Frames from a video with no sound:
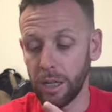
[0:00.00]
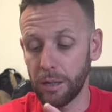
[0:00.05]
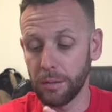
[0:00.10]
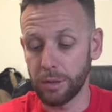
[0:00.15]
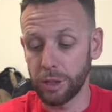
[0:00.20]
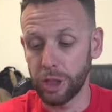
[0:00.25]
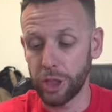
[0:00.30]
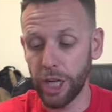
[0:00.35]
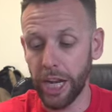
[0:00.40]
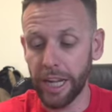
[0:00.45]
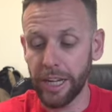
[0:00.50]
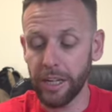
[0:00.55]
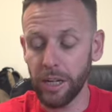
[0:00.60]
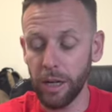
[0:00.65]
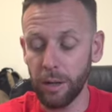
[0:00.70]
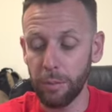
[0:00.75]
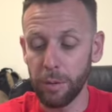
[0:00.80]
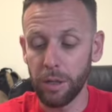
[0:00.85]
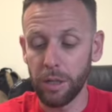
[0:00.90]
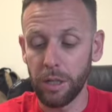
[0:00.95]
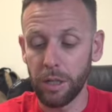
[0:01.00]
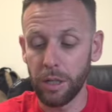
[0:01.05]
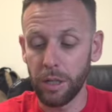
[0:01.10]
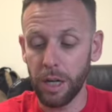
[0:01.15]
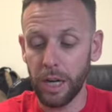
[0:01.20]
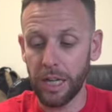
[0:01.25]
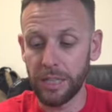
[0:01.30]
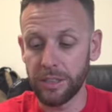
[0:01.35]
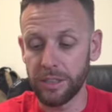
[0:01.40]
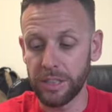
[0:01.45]
Jacob,
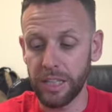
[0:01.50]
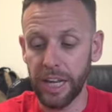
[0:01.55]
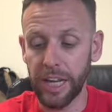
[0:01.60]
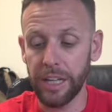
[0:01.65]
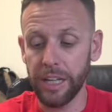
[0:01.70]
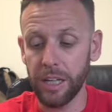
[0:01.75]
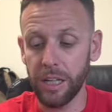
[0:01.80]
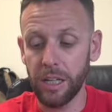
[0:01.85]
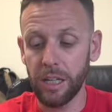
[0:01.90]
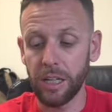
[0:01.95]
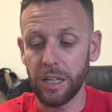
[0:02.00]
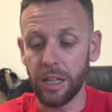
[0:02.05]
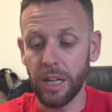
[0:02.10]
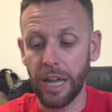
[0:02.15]
Isaiah,